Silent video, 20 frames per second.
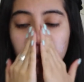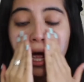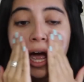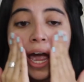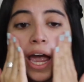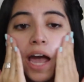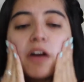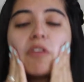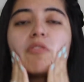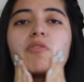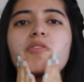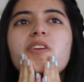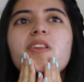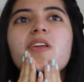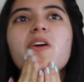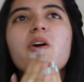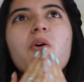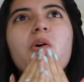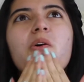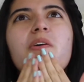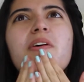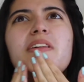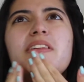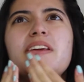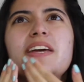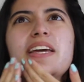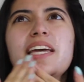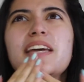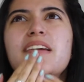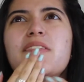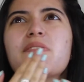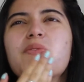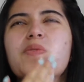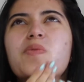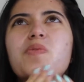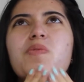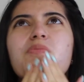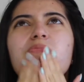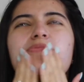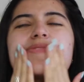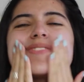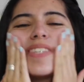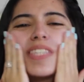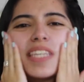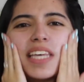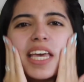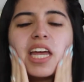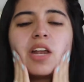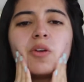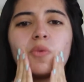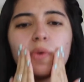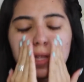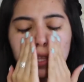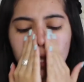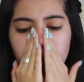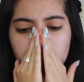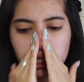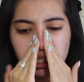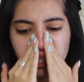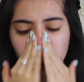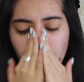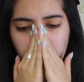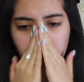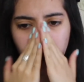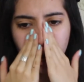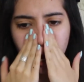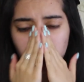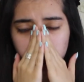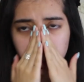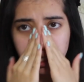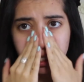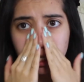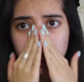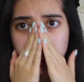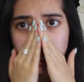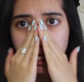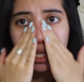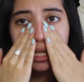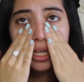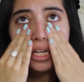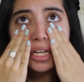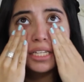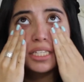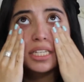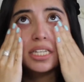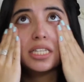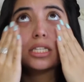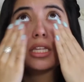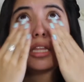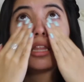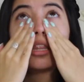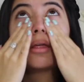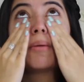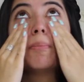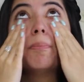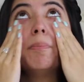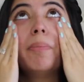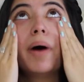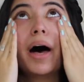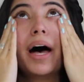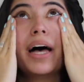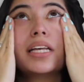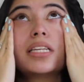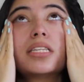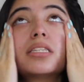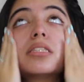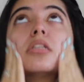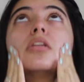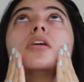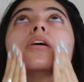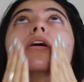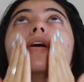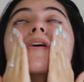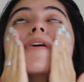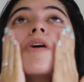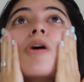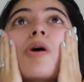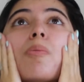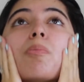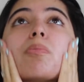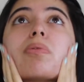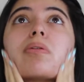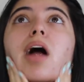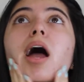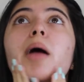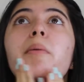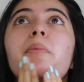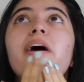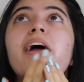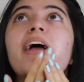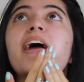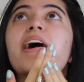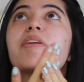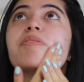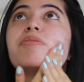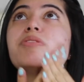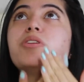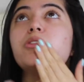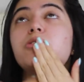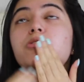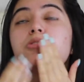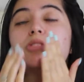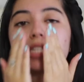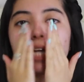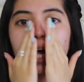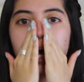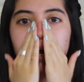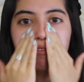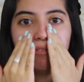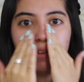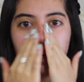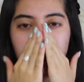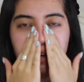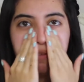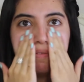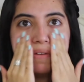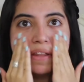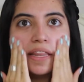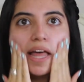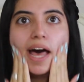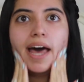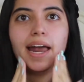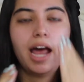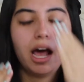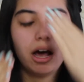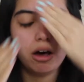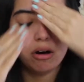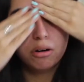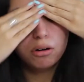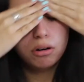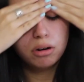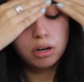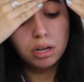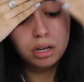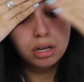I have really oily skin with like dry patches, and this is the best primer I have used to kind of even that out